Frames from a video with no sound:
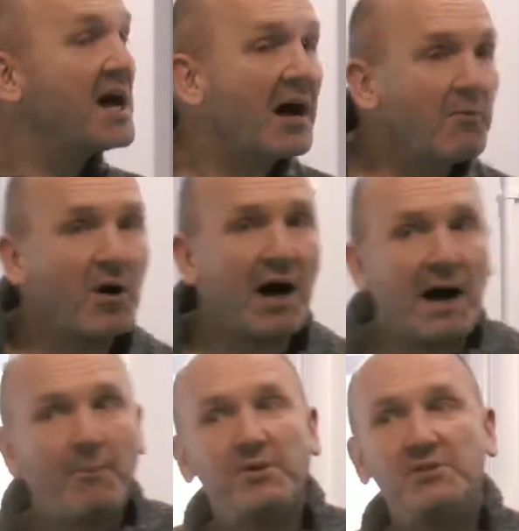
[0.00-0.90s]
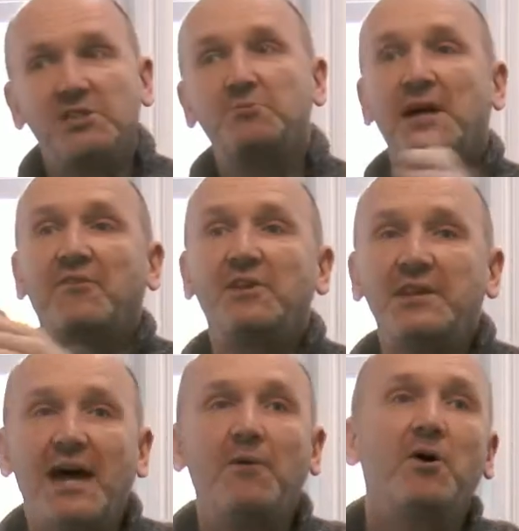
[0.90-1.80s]
And what happens is we have a
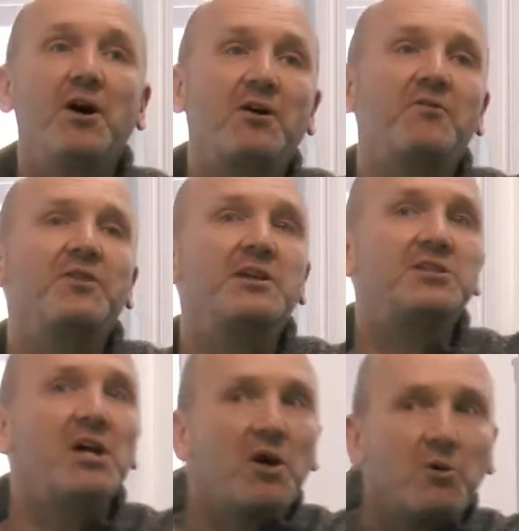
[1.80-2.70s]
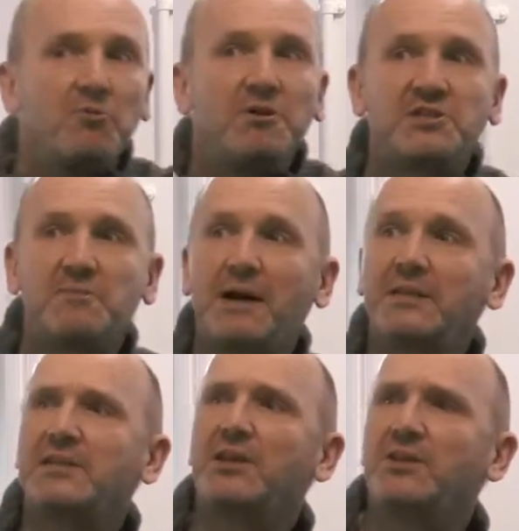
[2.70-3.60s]
network of these
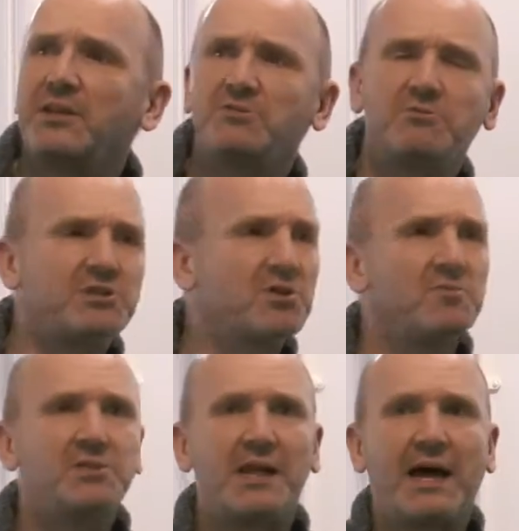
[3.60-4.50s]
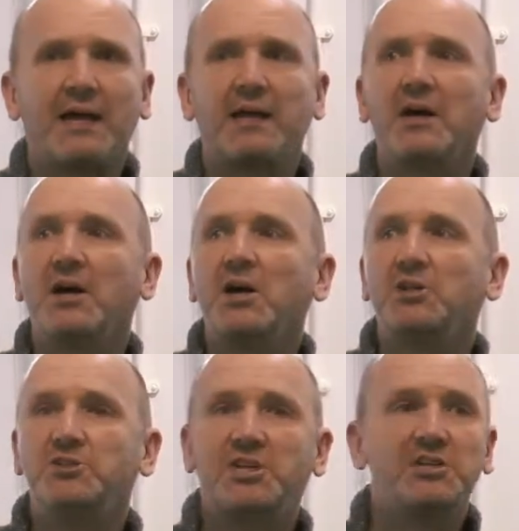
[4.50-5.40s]
rhizomatic things. Rhizomes are like
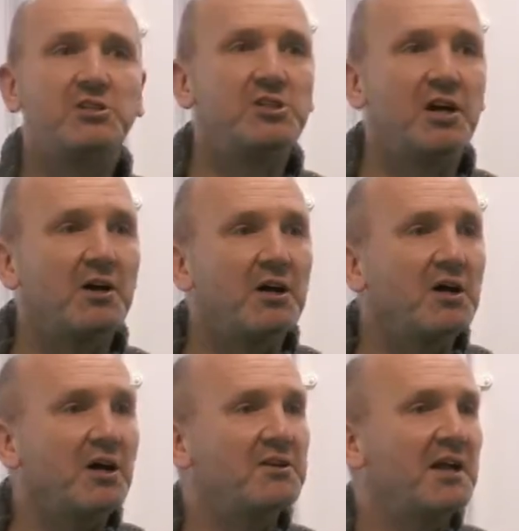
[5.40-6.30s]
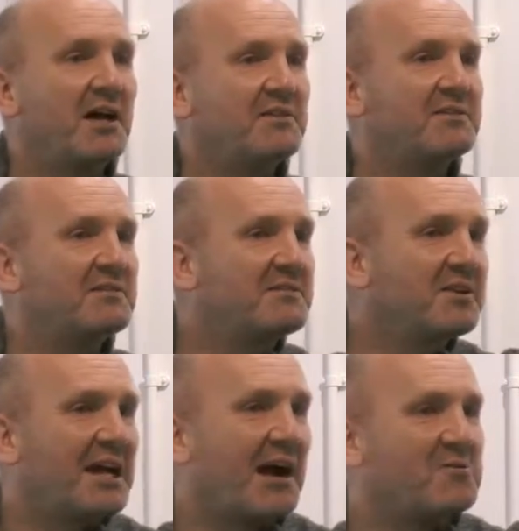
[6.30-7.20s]
ginger
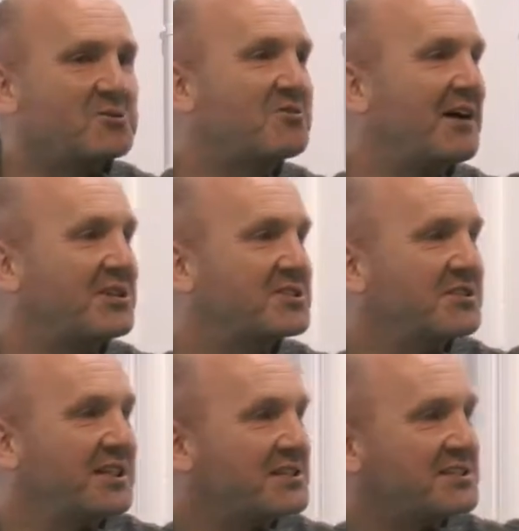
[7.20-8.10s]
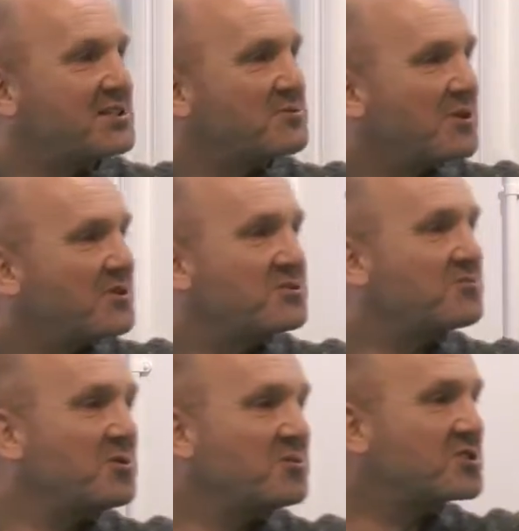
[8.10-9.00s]
and couch grass and these things, where there's
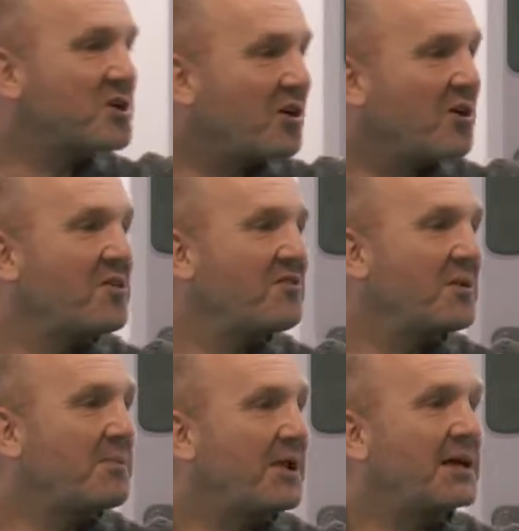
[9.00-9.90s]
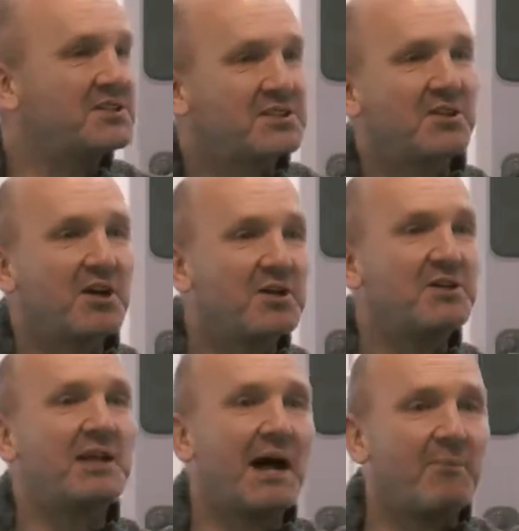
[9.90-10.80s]
roots all over the place and
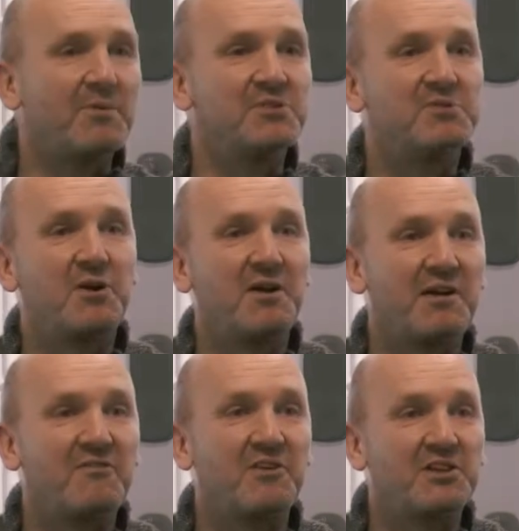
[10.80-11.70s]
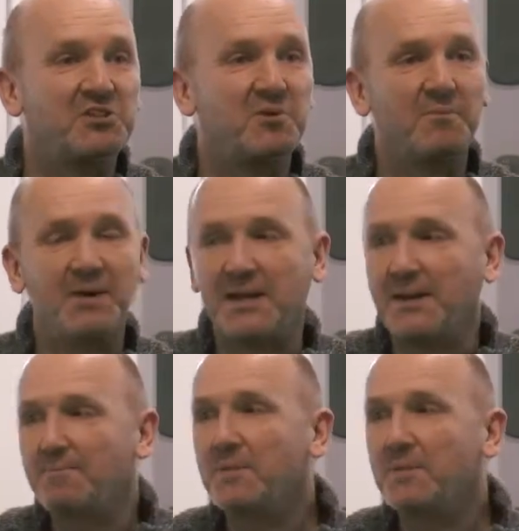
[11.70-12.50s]
learning happens wherever it should be.